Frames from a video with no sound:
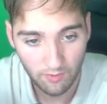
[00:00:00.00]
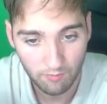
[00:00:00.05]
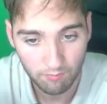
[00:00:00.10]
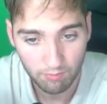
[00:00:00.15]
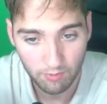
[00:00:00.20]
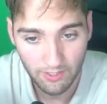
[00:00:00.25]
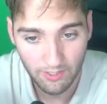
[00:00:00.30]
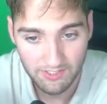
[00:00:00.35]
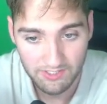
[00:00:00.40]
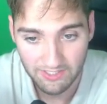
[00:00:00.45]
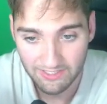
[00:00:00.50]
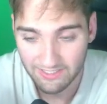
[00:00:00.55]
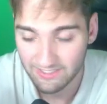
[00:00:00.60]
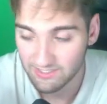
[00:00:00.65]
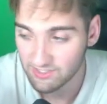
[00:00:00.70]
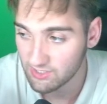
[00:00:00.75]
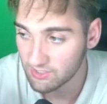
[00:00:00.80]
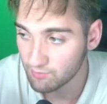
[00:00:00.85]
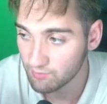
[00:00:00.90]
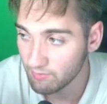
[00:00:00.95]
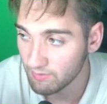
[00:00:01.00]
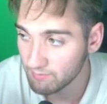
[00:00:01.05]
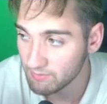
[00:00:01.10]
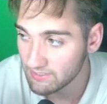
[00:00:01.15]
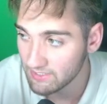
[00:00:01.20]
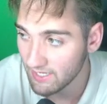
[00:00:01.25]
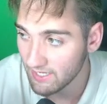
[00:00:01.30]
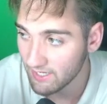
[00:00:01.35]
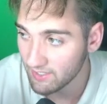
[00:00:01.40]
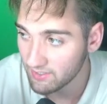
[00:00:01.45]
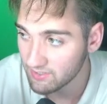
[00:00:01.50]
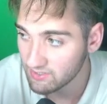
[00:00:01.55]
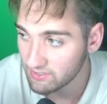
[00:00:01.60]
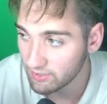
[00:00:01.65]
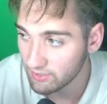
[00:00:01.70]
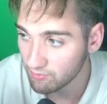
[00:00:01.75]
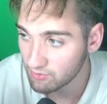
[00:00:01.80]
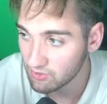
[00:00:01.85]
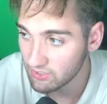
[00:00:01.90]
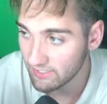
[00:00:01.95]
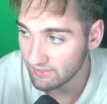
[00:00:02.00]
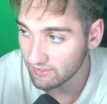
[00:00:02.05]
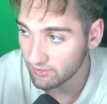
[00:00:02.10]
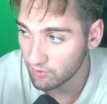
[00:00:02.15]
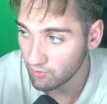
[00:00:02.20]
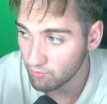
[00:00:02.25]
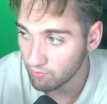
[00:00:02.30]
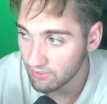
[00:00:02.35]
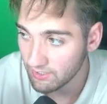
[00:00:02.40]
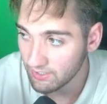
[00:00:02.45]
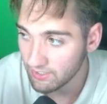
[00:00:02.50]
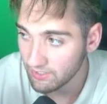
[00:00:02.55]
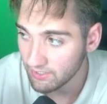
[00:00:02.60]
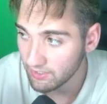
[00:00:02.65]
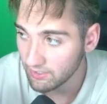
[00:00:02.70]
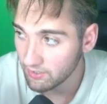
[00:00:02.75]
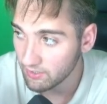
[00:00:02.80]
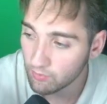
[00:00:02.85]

Price again sweeps that, sell side liquidity.